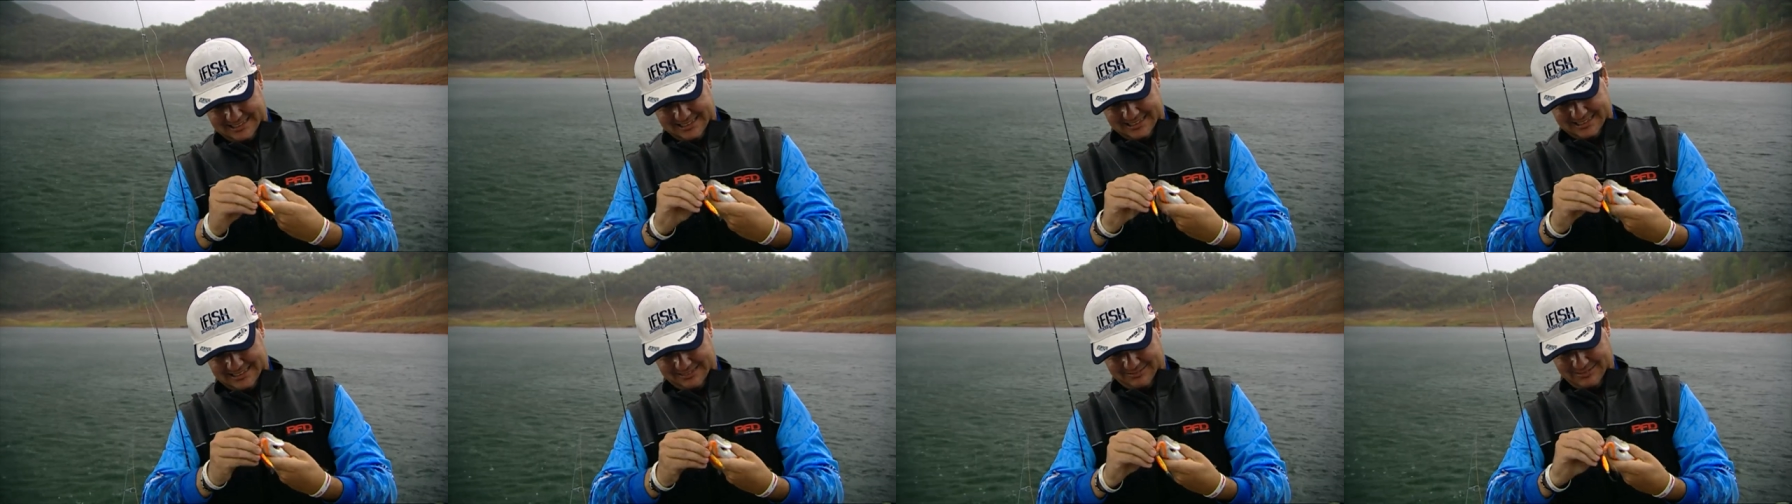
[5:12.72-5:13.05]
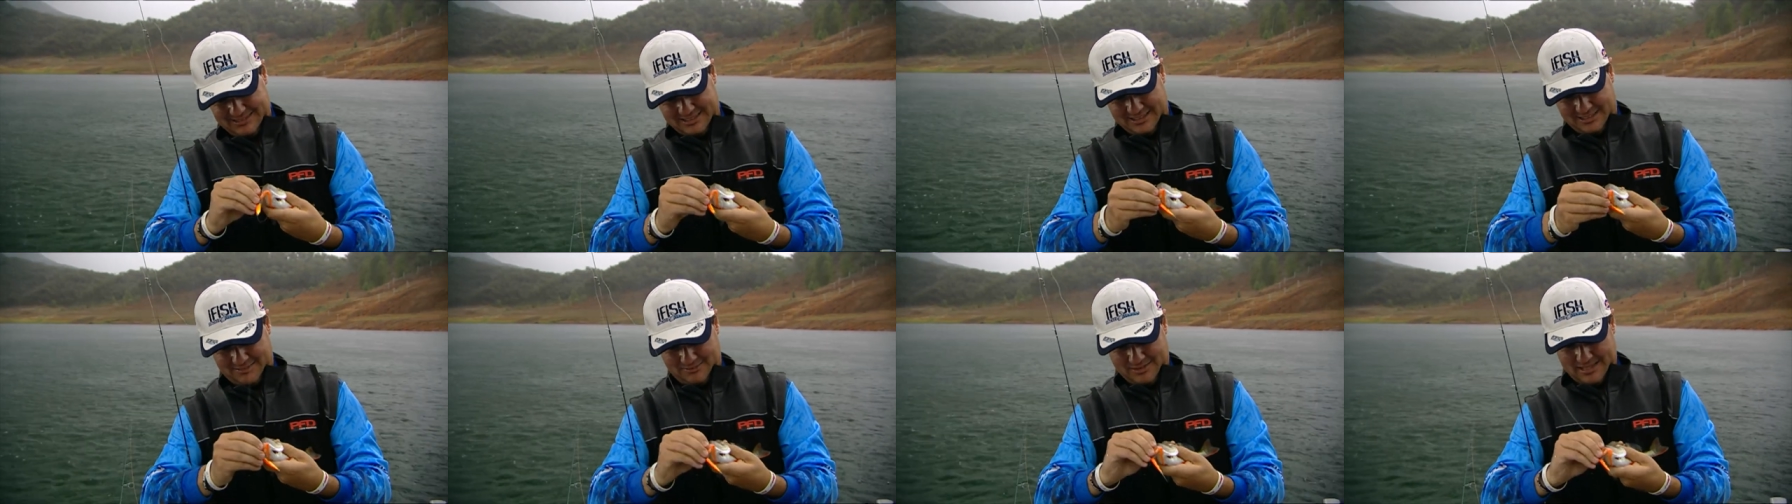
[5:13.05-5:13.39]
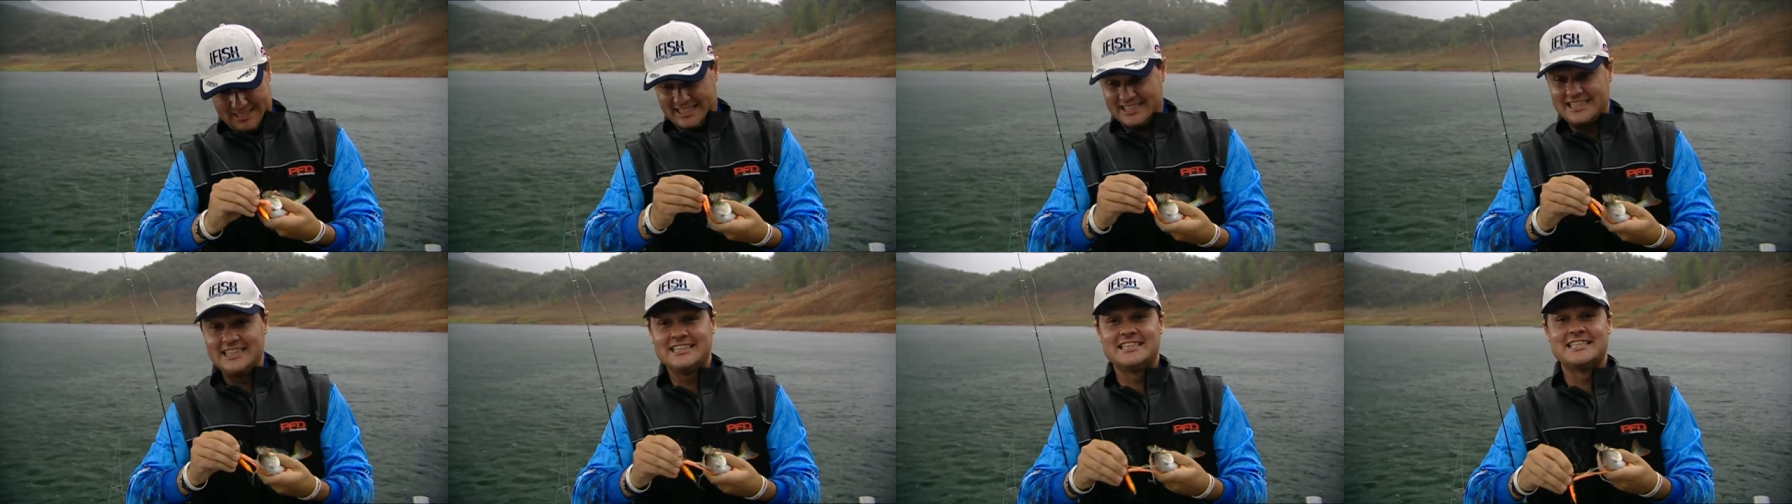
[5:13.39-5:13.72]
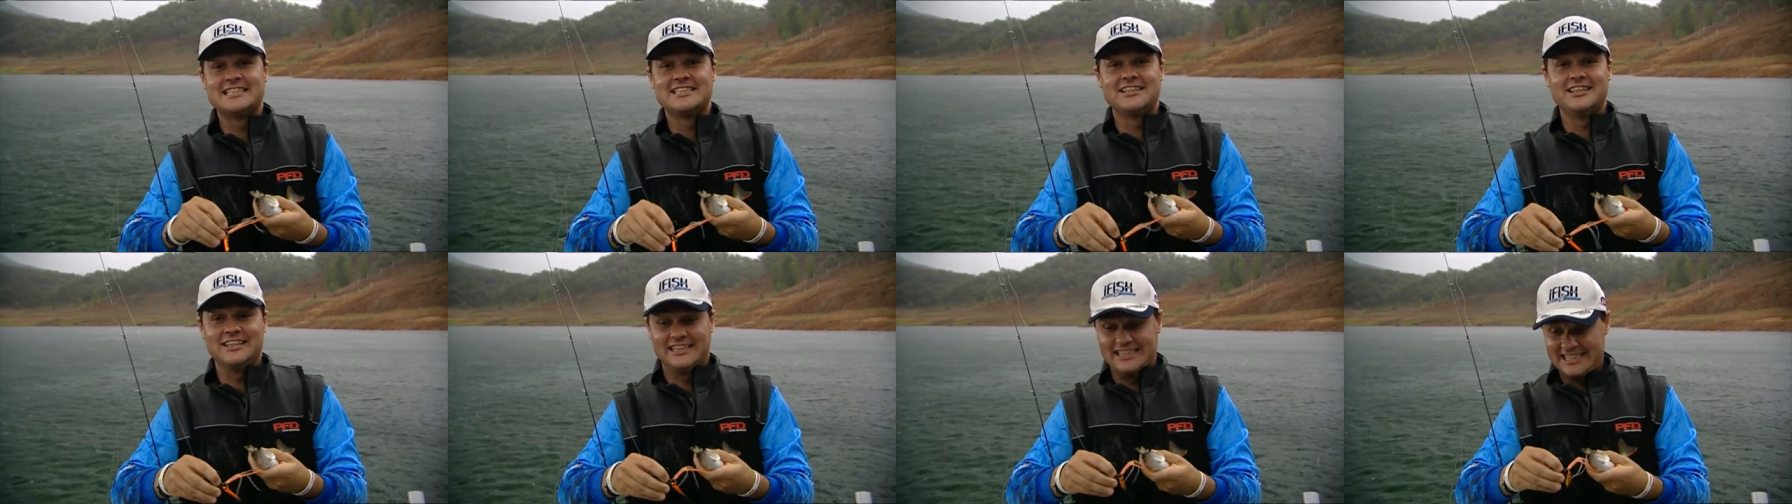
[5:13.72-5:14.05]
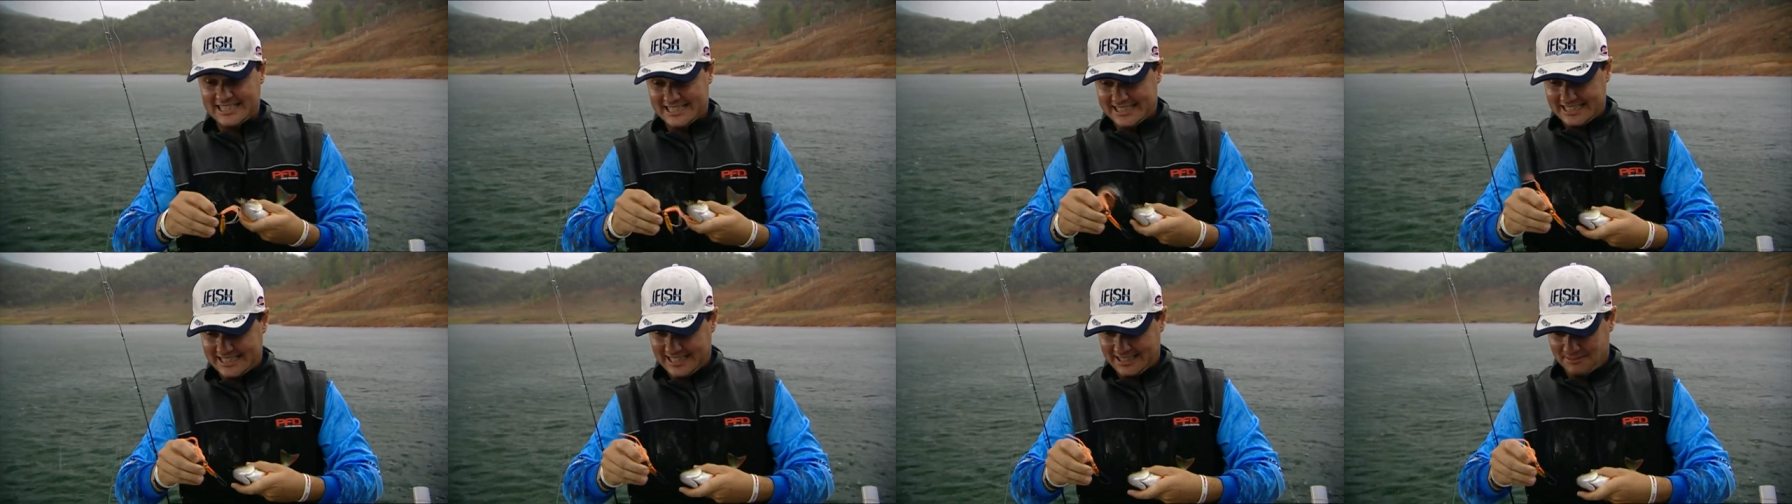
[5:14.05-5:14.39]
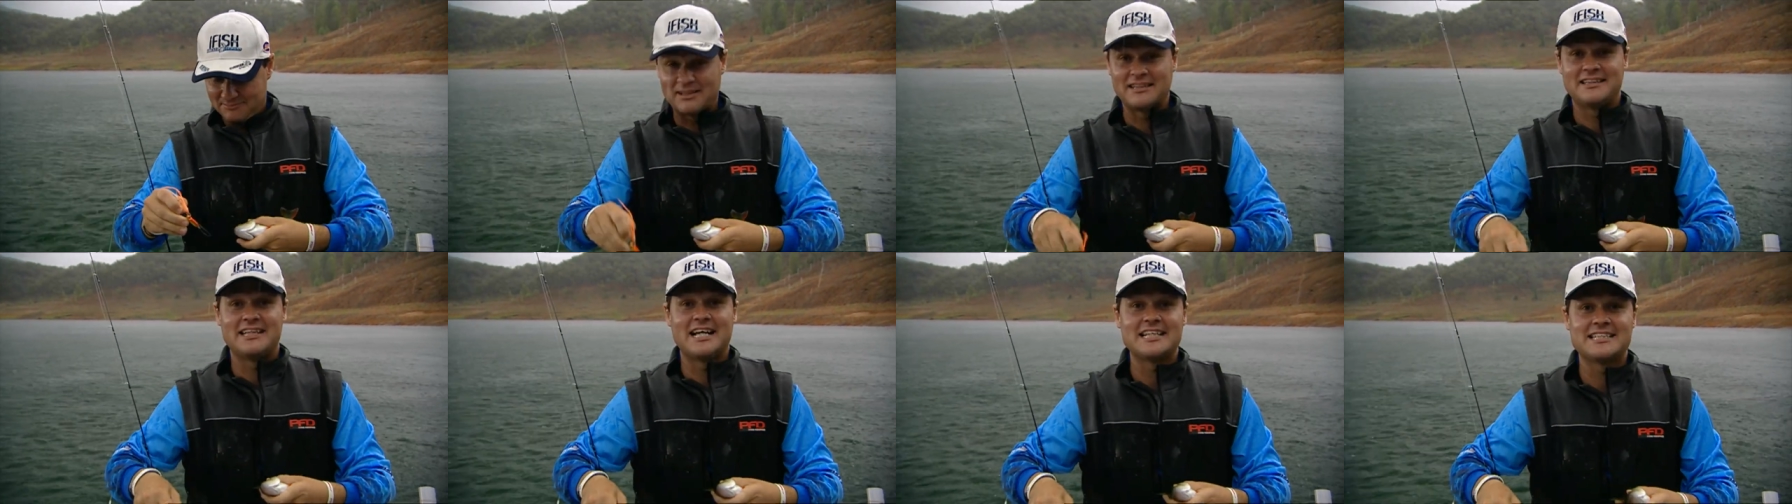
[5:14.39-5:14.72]
when you've got weather conditions like this, but
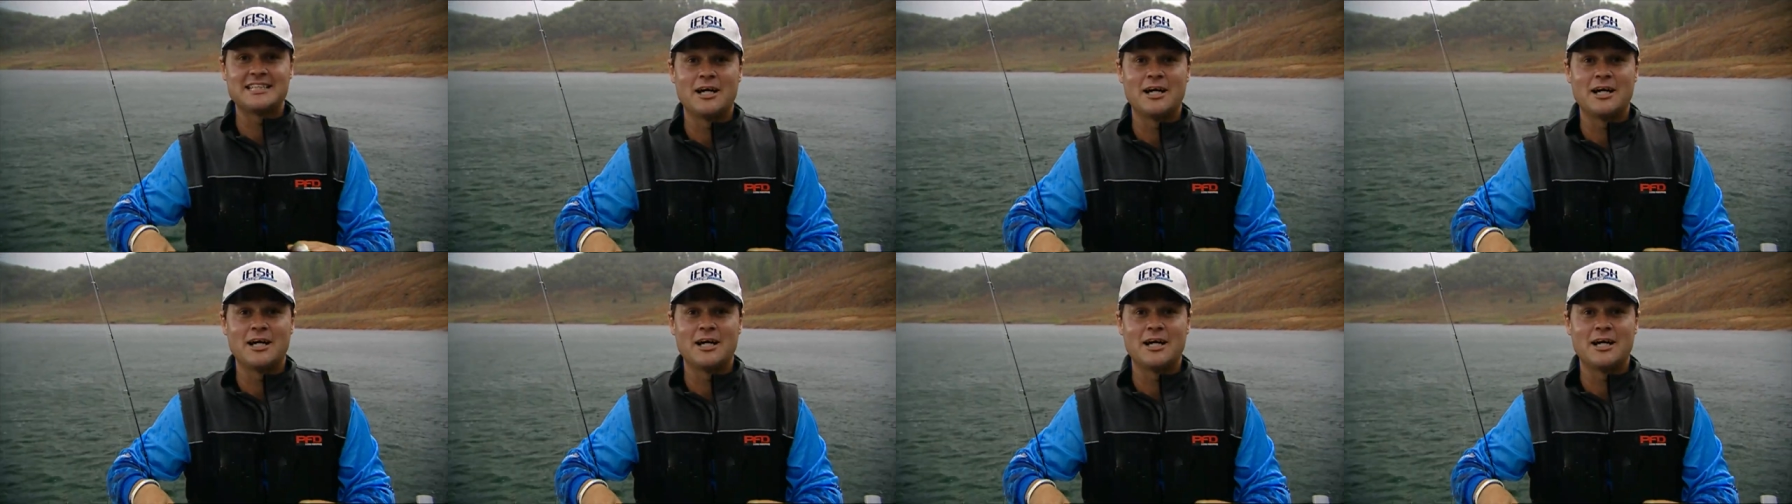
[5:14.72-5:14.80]
it does